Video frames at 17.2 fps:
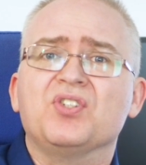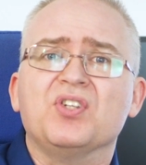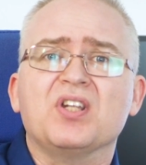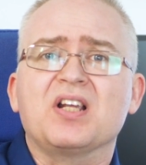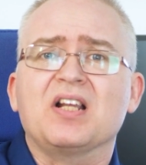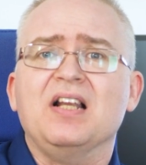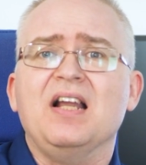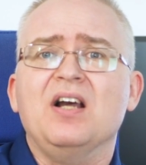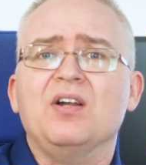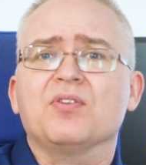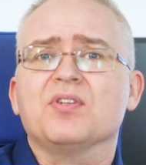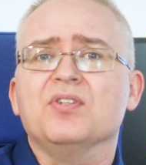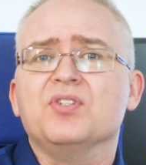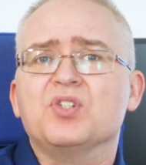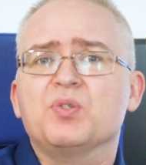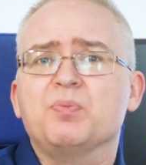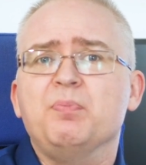to the cloud
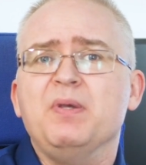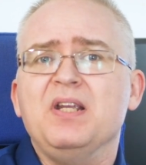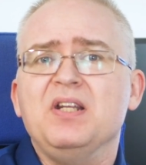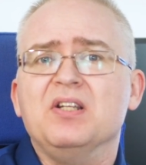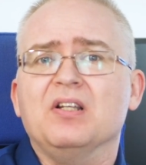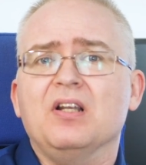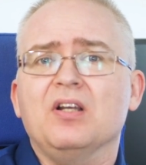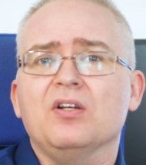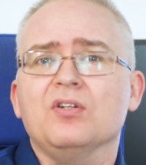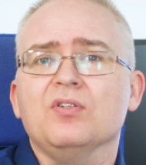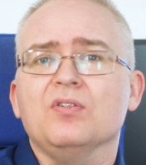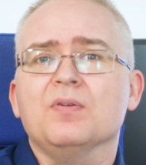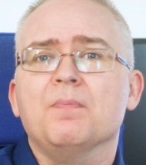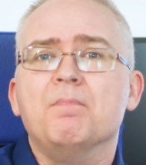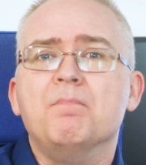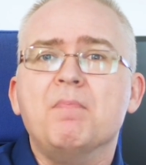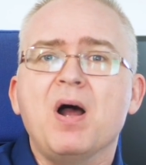than speed alone.
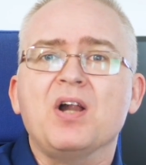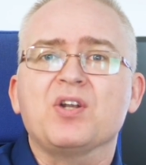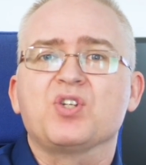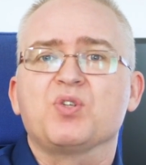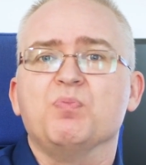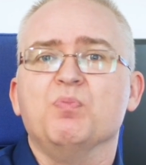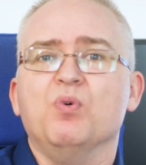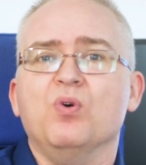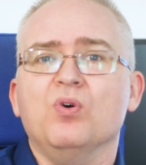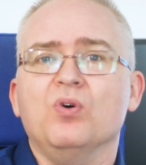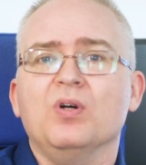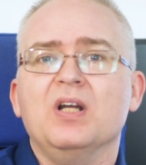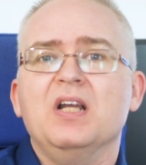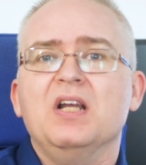Much more.